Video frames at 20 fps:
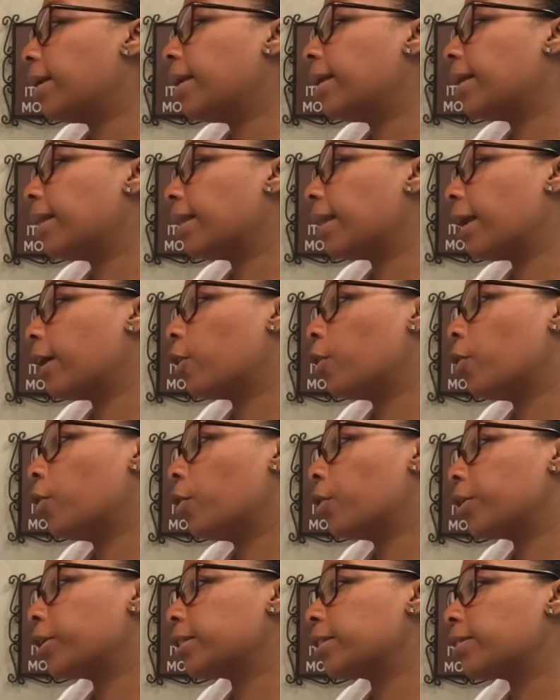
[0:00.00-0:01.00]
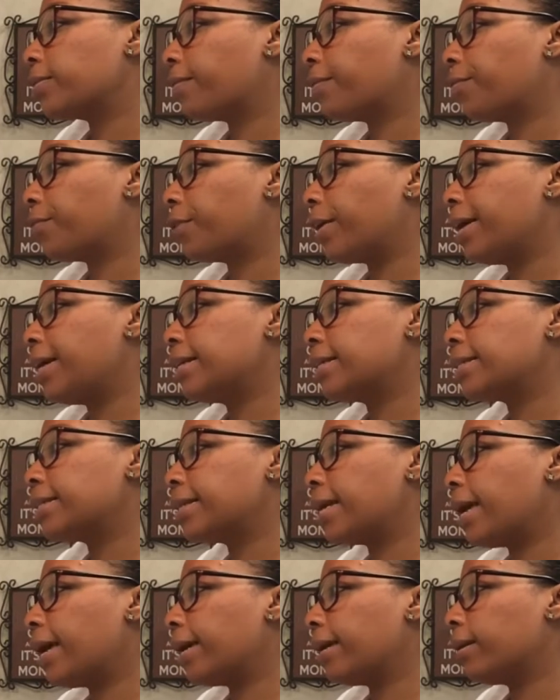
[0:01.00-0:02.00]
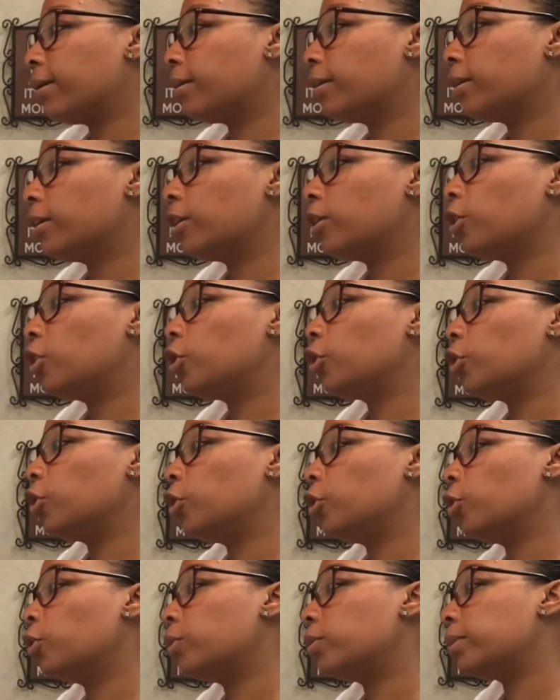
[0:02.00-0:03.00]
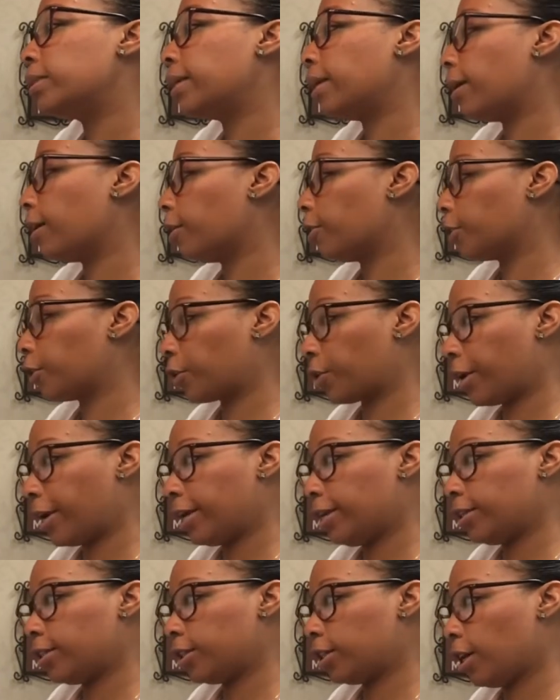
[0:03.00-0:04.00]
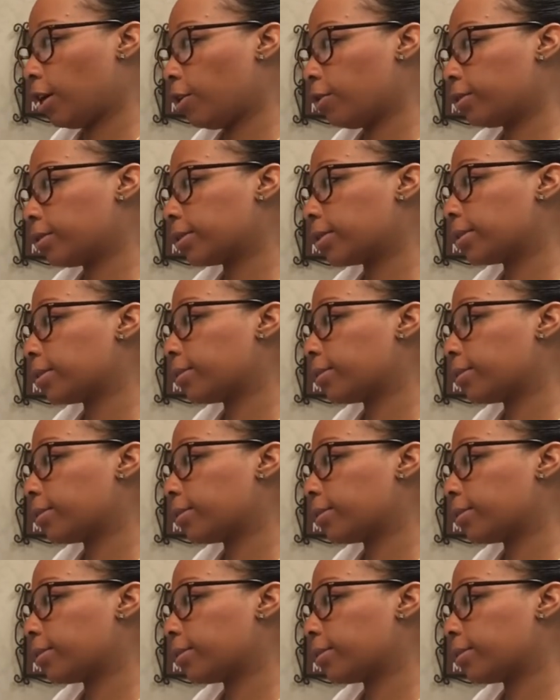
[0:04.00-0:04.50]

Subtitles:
like a horse, Frank said, you tell great jokes.